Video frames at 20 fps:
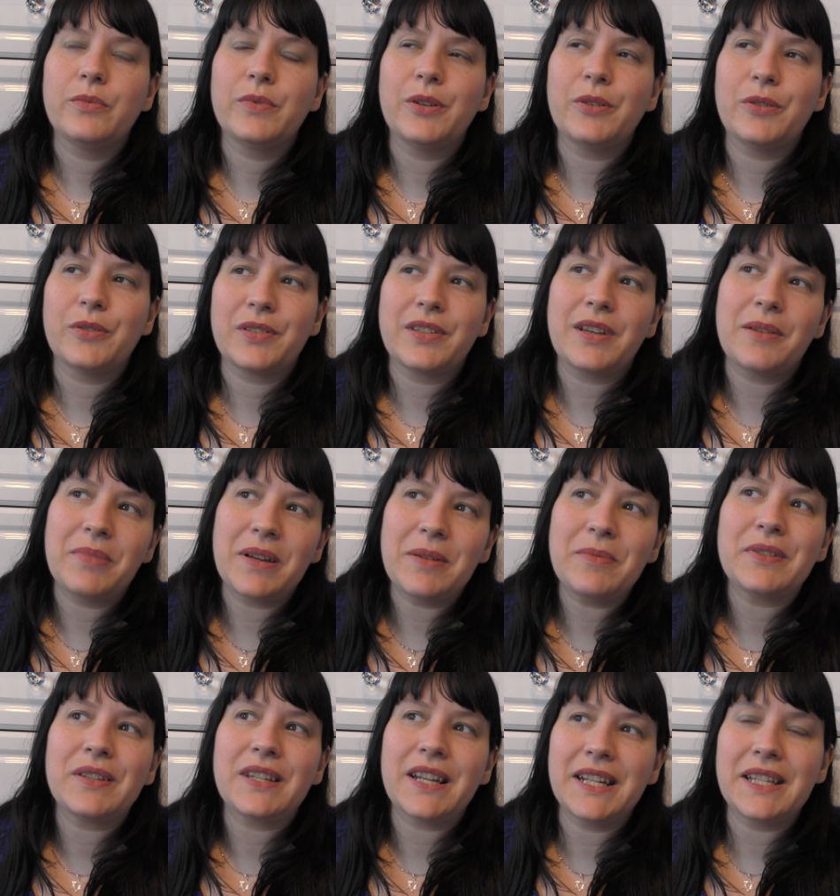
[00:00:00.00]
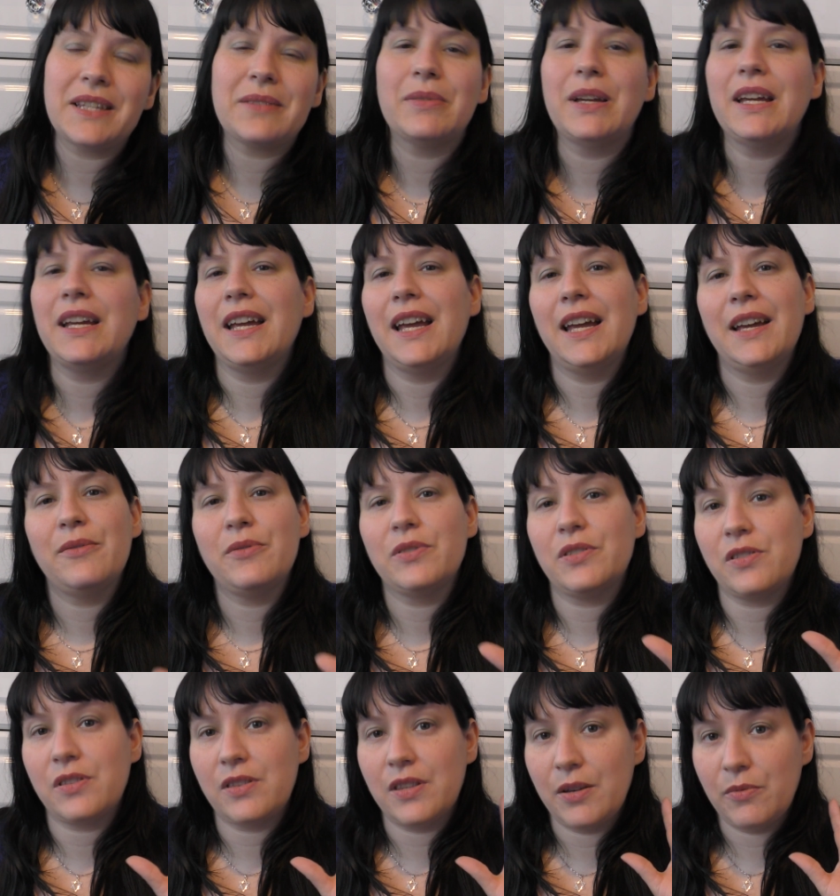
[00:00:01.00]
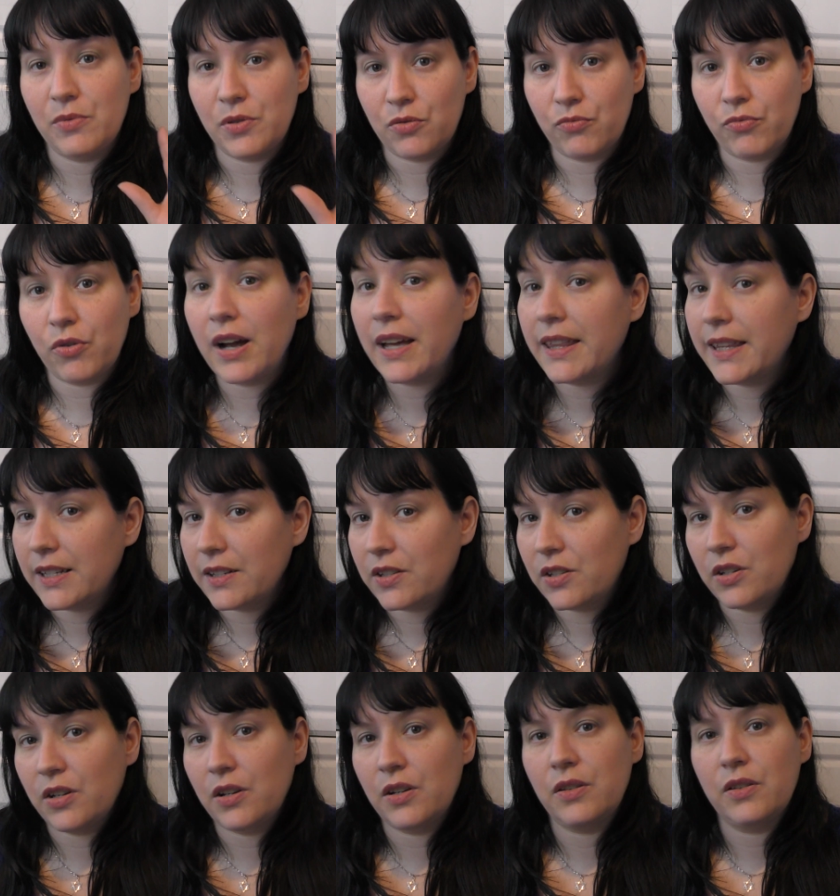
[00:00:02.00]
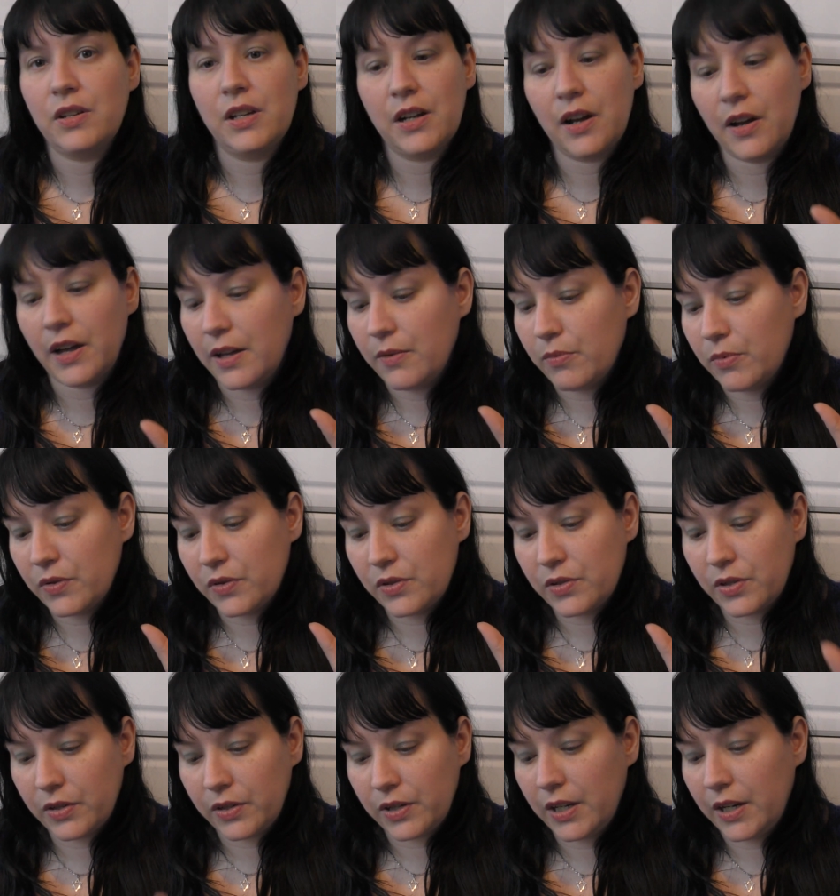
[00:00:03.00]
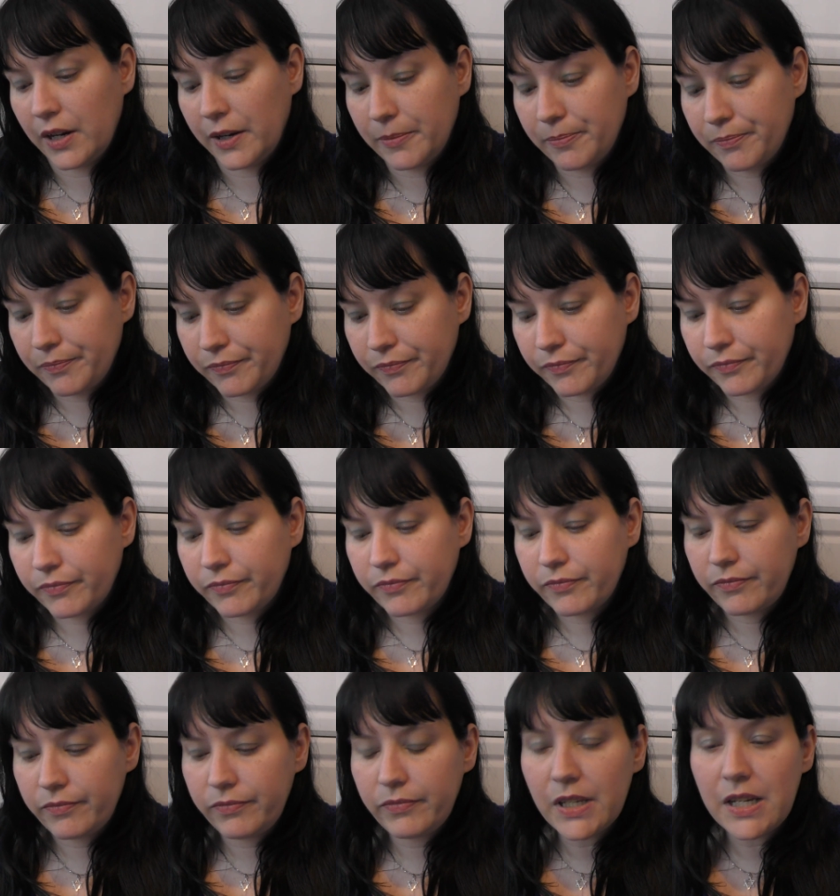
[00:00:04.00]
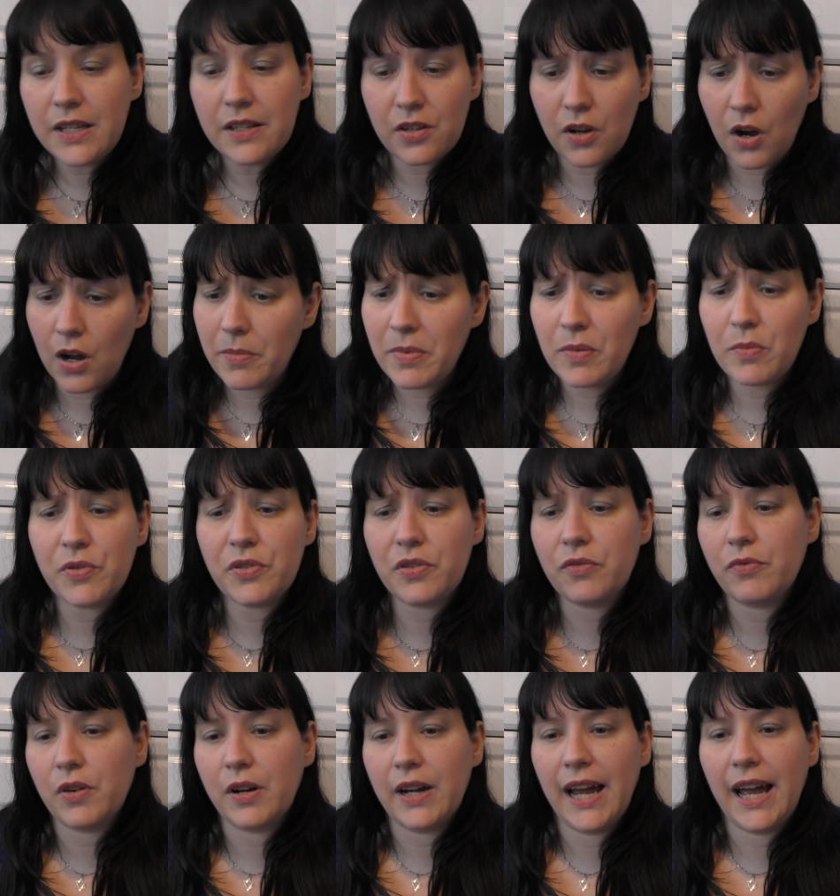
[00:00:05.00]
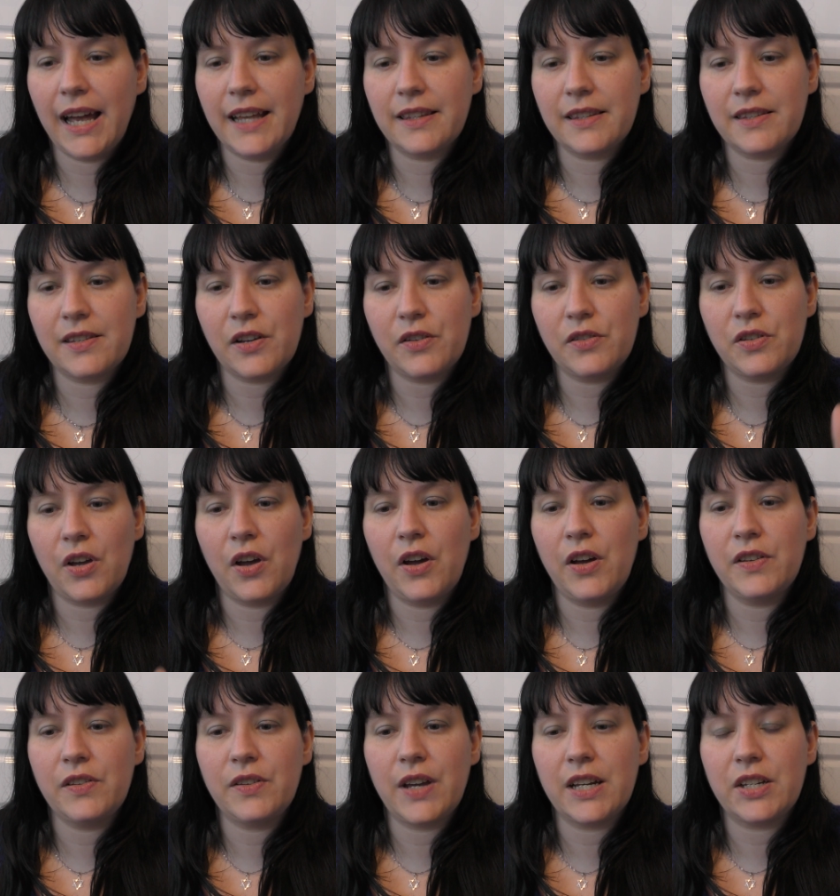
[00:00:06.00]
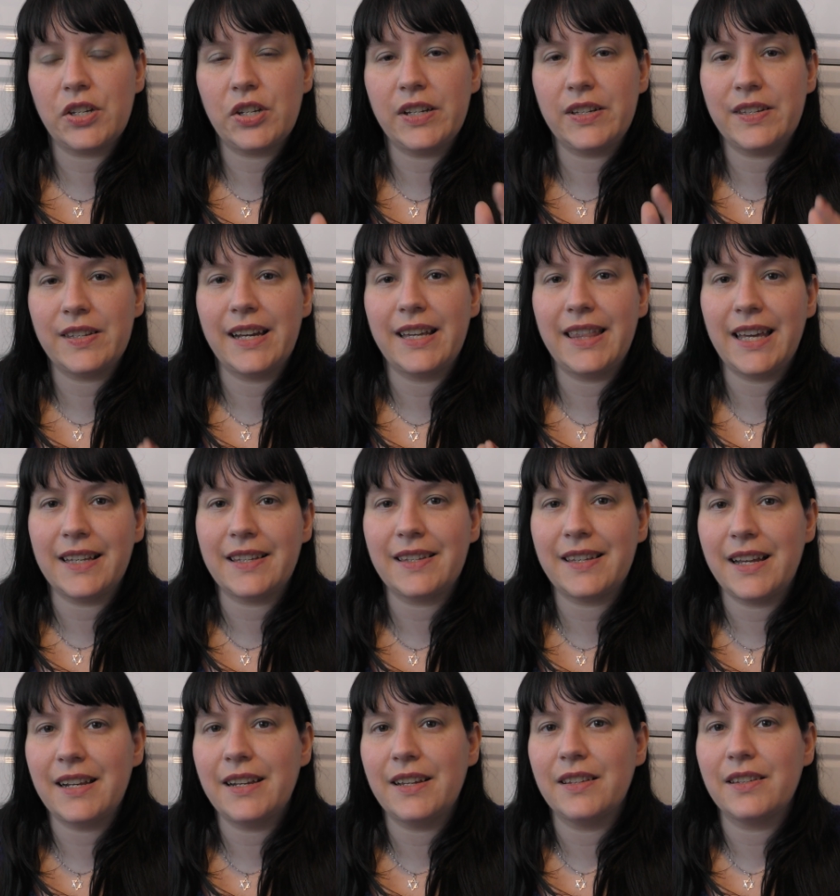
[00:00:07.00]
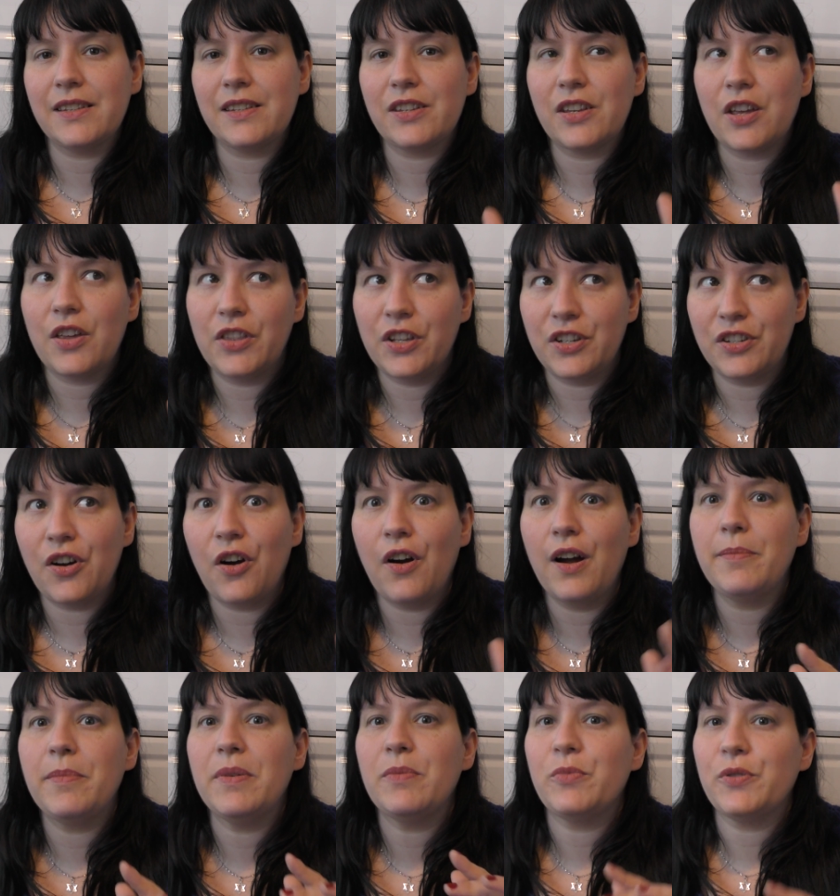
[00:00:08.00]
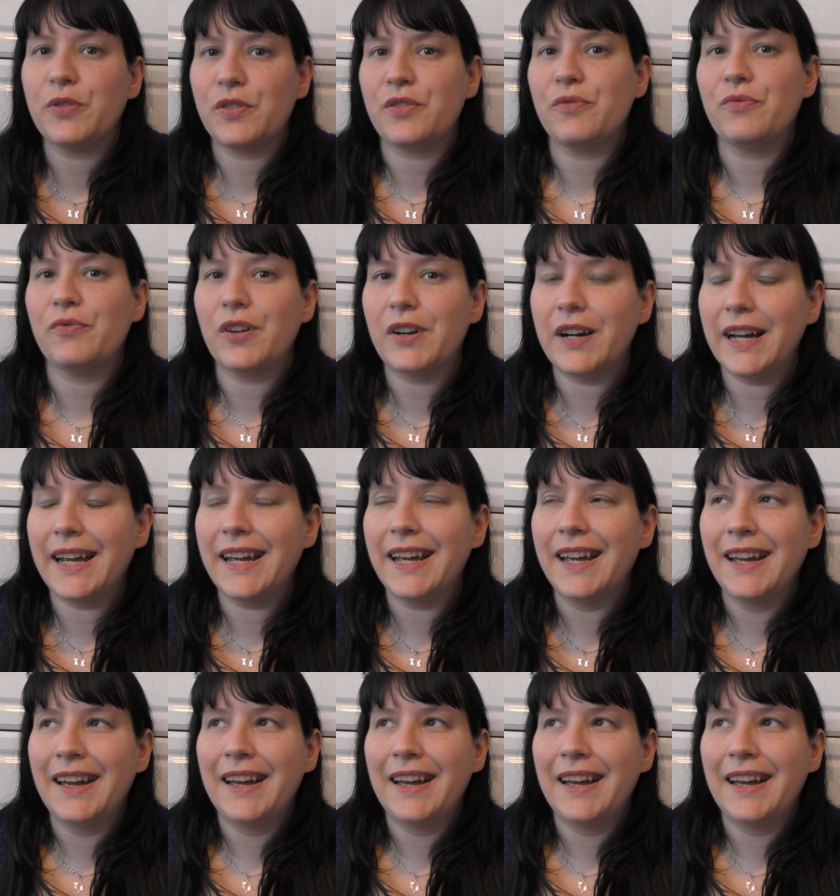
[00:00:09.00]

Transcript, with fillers: or some people say to me, "It was it was the right thing to do." You know, it was you know. The timing wasn't right, and so to her to actually say that sentence, the timing wasn't right.